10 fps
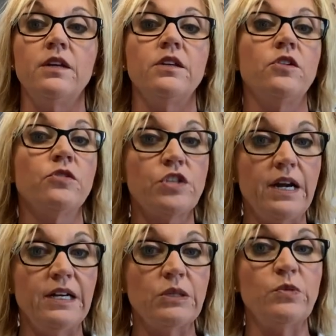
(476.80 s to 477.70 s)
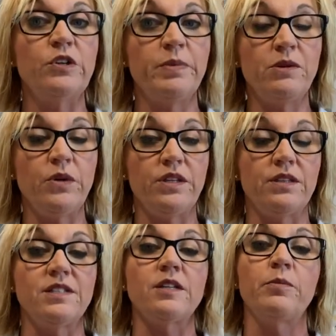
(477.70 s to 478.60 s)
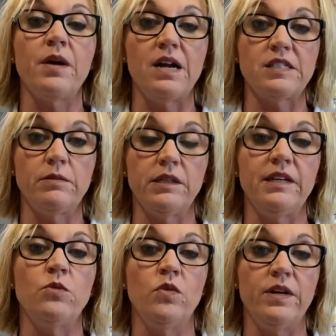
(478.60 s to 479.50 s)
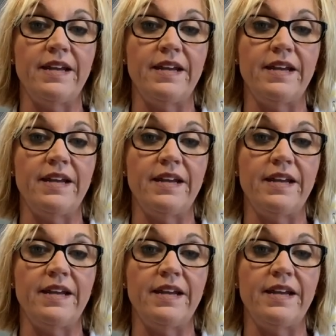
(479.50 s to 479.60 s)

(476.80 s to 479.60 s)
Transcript: Your child will be with us approximately 1